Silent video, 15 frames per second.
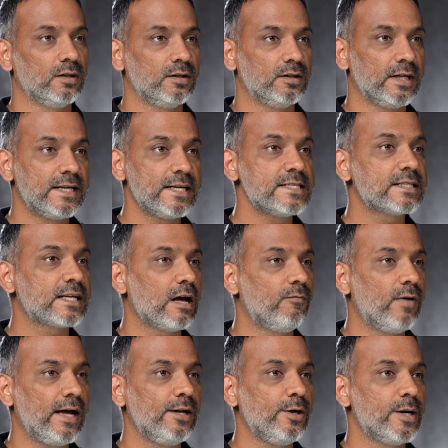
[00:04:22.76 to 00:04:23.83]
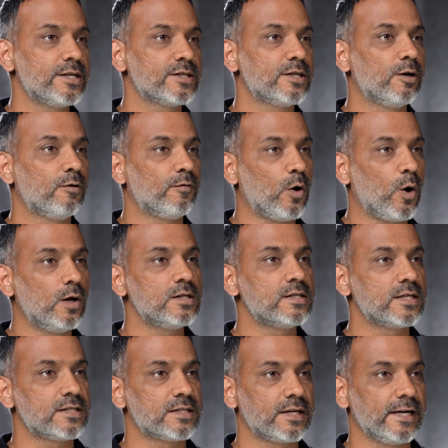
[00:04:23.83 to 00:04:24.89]
The risk evaluation of all
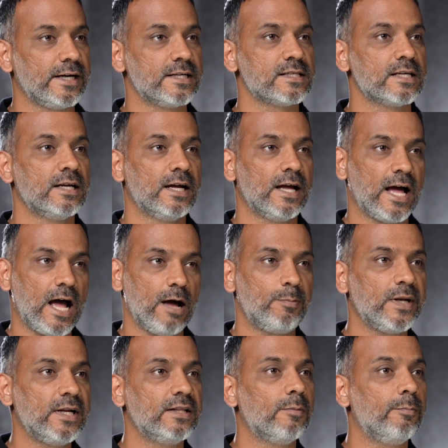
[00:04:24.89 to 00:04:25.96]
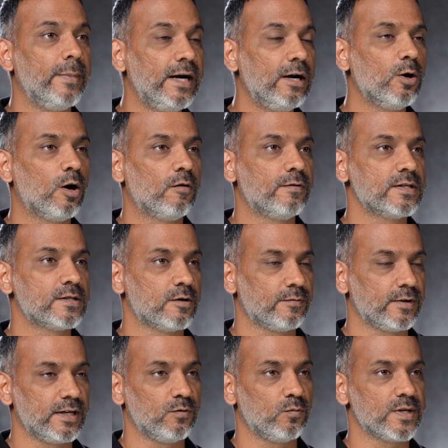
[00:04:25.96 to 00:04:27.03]
such trades happen in the middle office
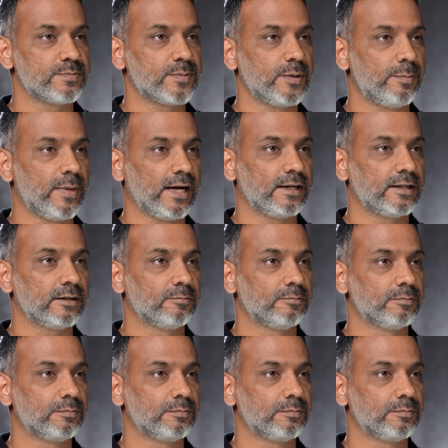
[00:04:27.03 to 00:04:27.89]
of an investment bank.